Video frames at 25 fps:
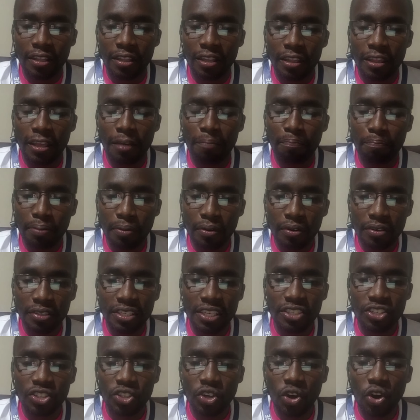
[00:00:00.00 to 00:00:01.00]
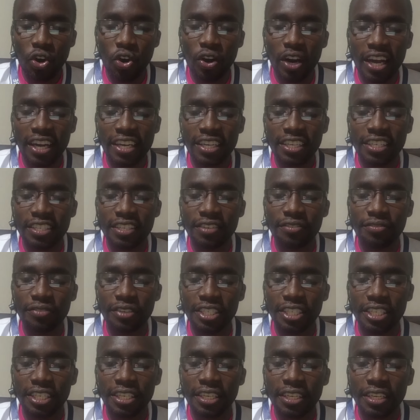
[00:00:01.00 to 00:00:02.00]
the process or
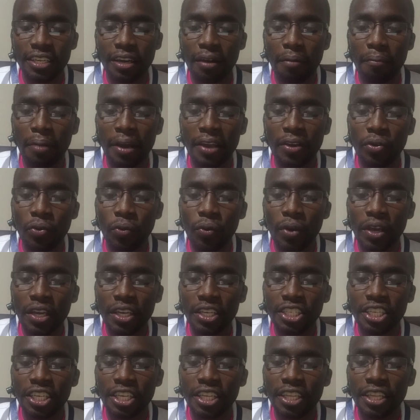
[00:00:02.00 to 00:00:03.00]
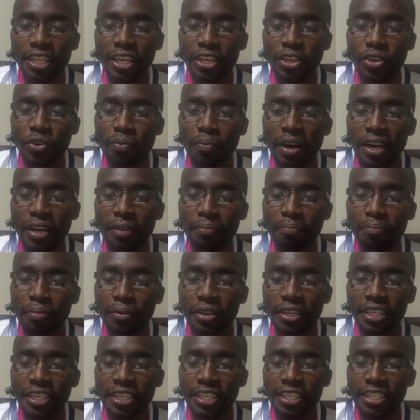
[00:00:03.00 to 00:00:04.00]
activity by which the human
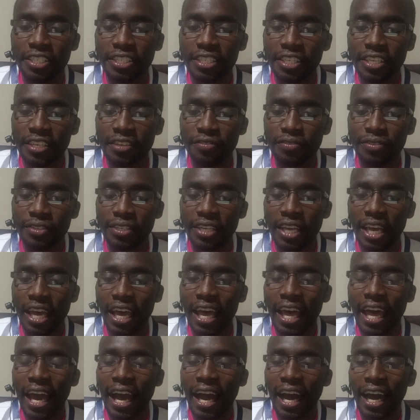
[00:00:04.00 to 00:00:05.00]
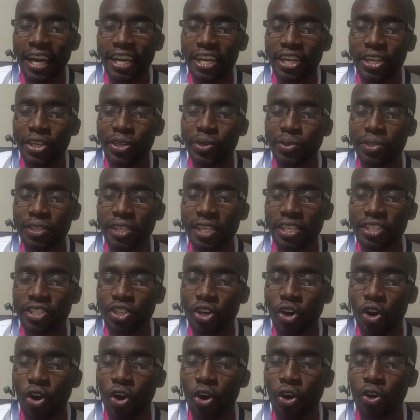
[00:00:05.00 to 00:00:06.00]
body receives and
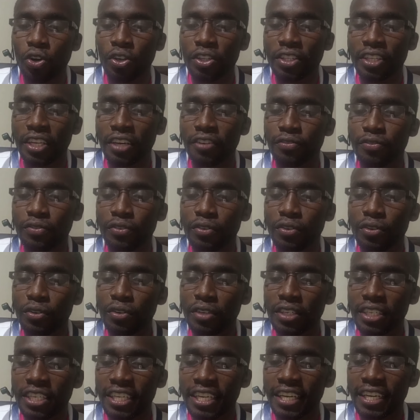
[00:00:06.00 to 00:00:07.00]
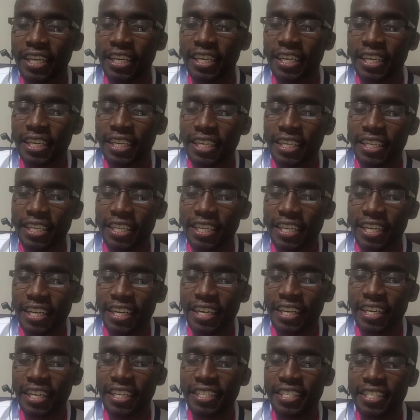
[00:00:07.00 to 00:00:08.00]
uses all the food
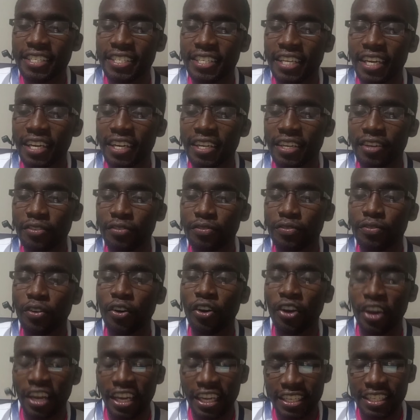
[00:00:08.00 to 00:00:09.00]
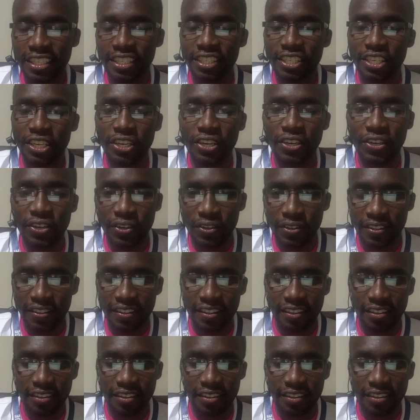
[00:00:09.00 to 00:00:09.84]
necessary for its growth.